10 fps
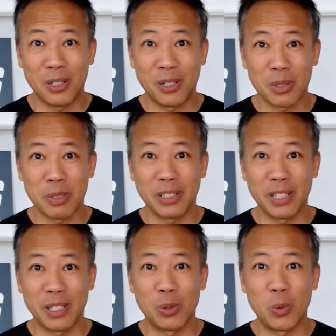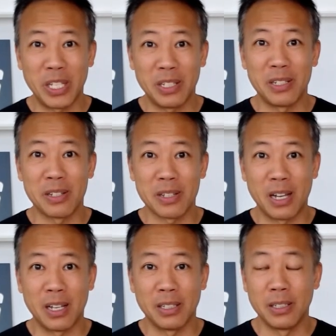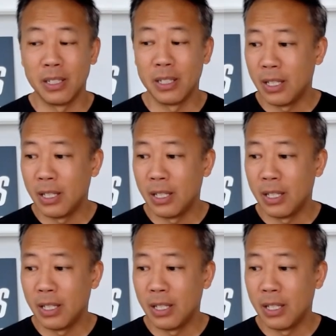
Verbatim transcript: Ultimately, we decide.